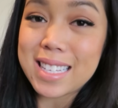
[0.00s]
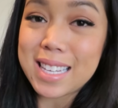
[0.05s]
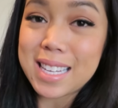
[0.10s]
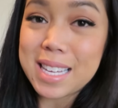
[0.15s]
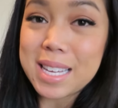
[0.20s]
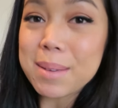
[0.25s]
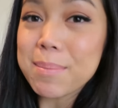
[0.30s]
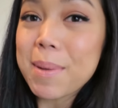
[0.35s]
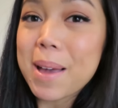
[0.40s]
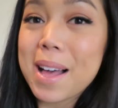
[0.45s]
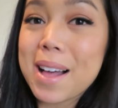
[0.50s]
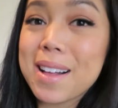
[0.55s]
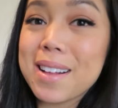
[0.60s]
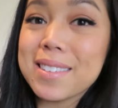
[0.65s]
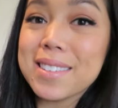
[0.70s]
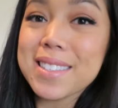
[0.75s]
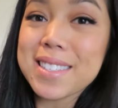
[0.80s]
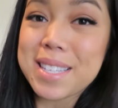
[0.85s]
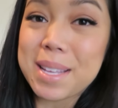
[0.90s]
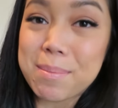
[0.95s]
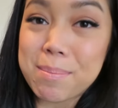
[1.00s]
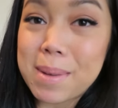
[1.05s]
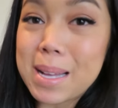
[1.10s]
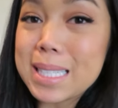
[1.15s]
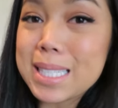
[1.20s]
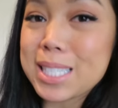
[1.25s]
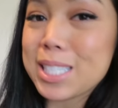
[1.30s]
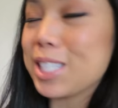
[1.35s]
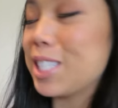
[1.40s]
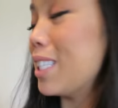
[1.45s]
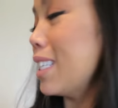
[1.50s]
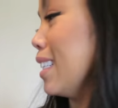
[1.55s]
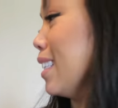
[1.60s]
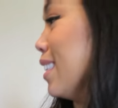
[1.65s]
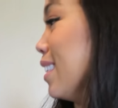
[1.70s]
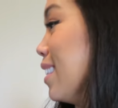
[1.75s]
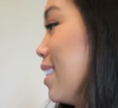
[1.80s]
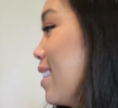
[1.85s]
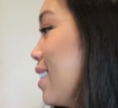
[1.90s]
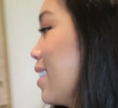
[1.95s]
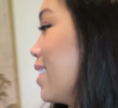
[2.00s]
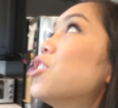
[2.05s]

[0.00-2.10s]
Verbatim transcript: emails and messages.